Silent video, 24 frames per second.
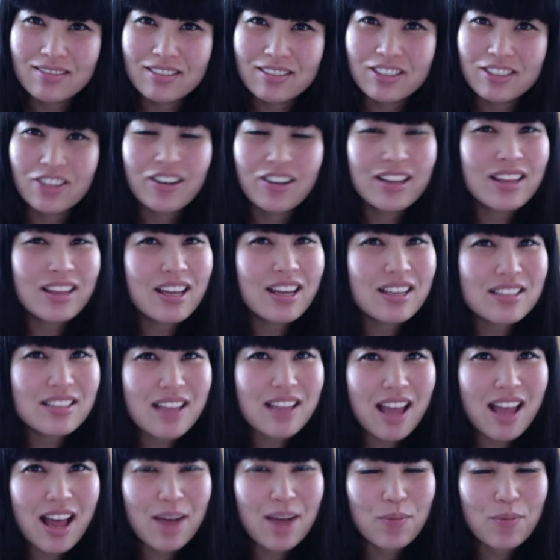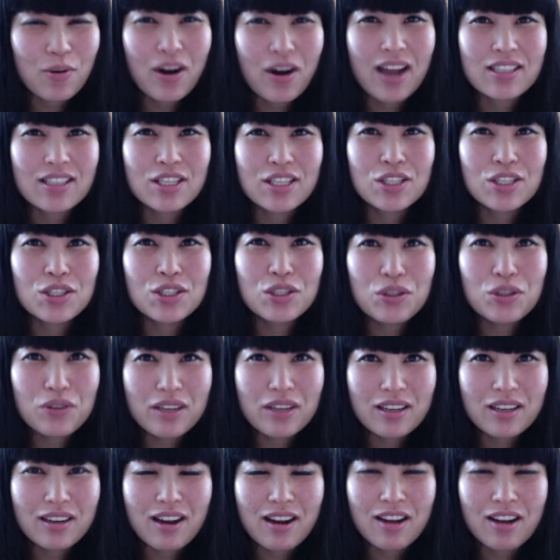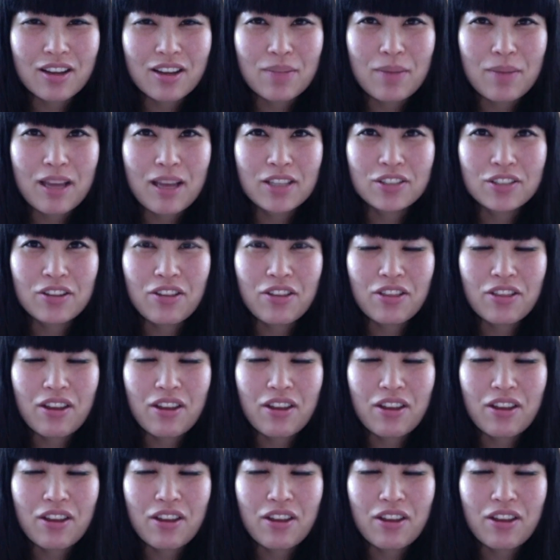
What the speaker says: during the exam or as a student in occupational